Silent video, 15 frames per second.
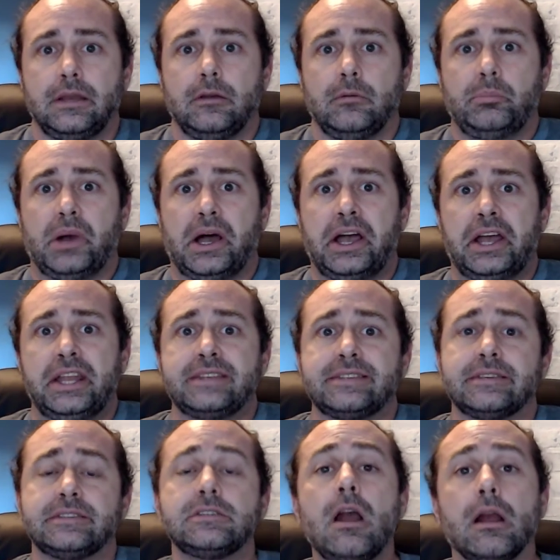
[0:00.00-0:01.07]
But it's a
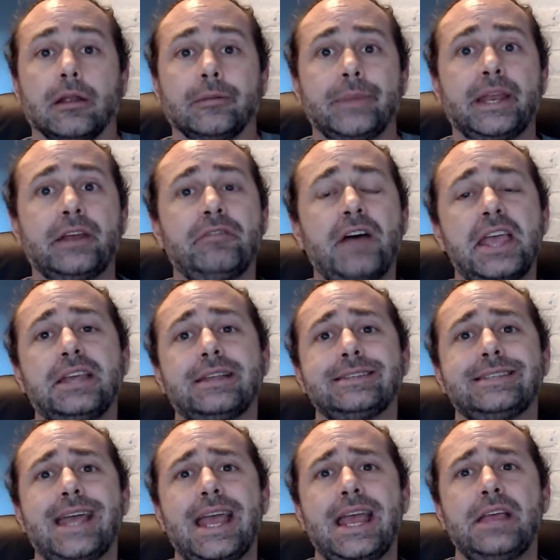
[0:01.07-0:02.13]
start, and if I can
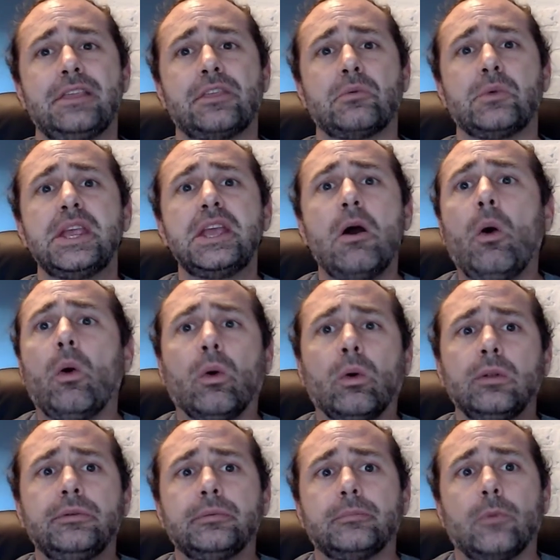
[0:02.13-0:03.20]
say 3
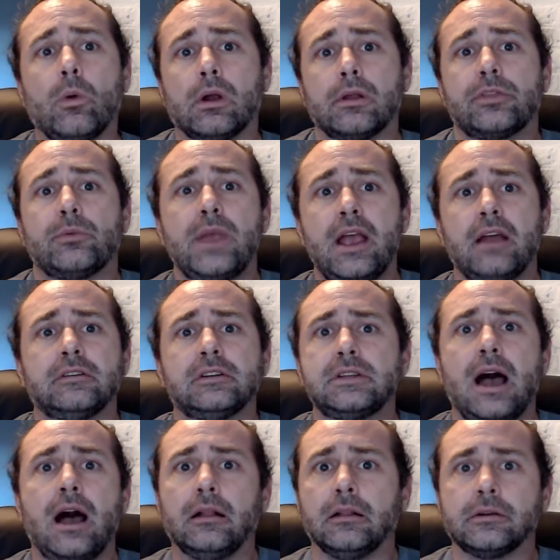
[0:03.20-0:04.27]
gold or
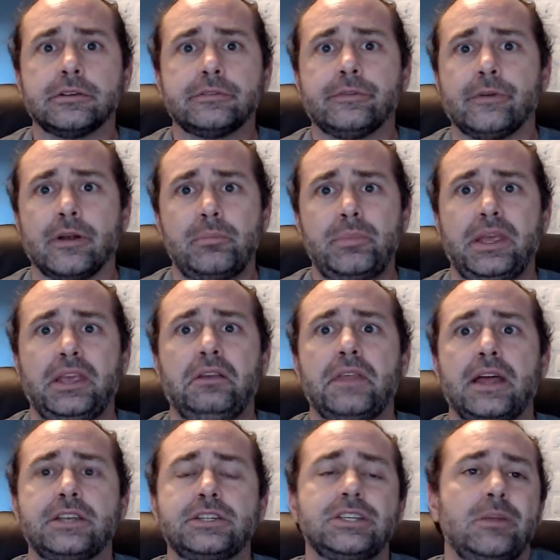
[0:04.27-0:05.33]
$300 for a pig
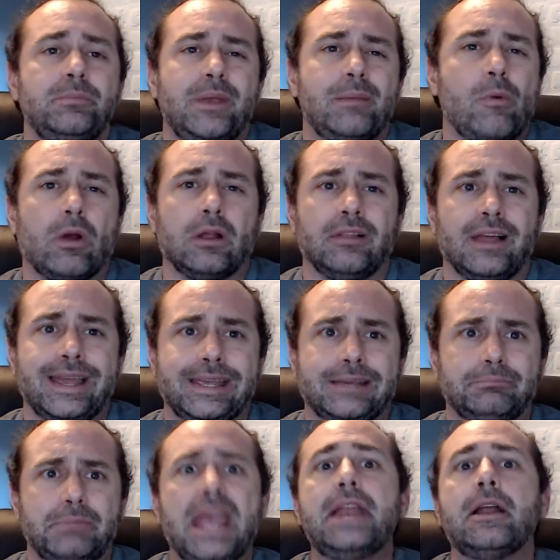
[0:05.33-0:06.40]
that should be more like
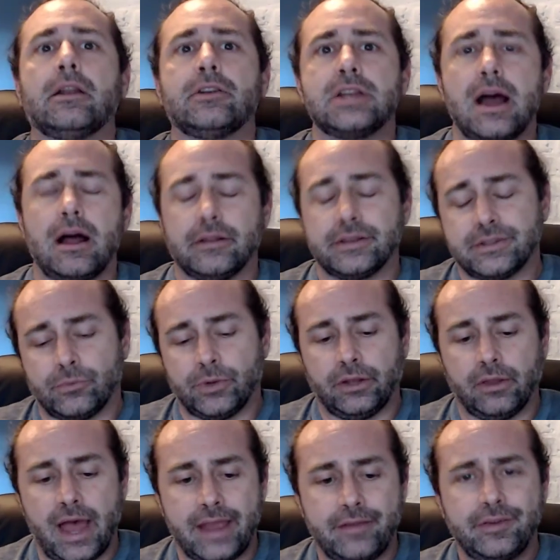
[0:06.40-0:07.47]
$800 in real
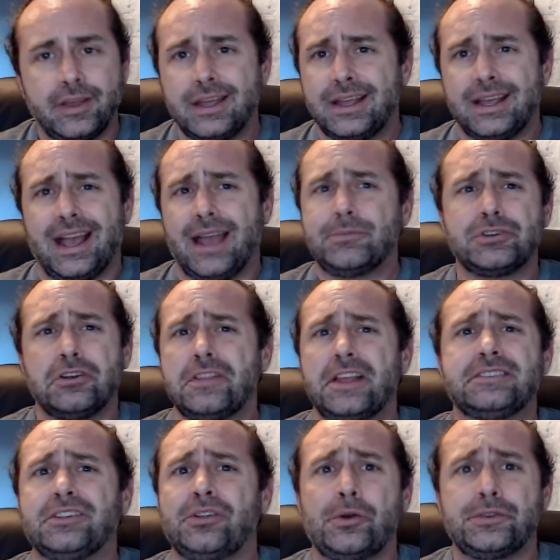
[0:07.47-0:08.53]
life, I'm sure
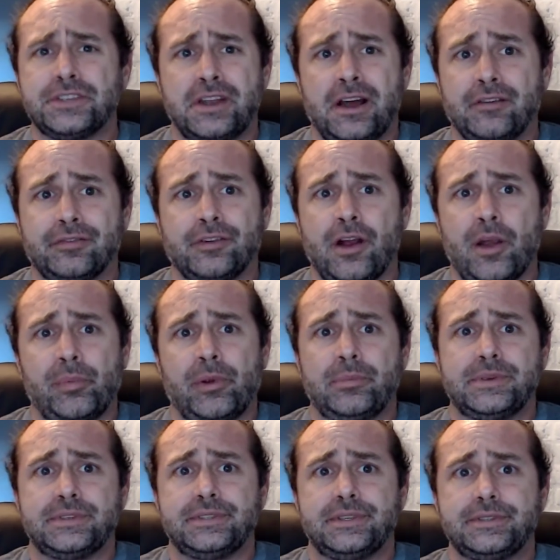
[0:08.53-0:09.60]
that's close enough for our
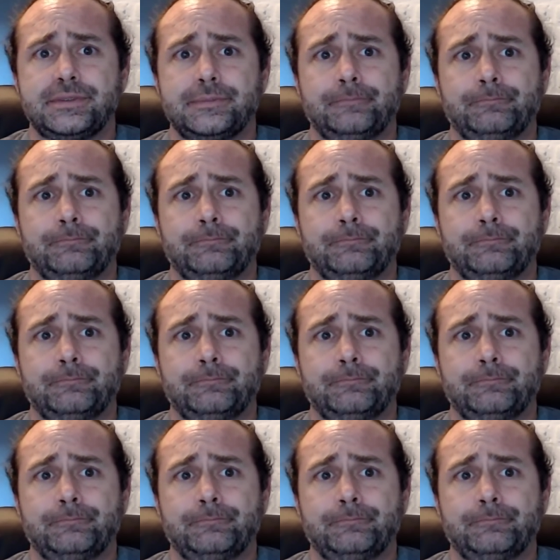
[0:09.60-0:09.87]
purposes.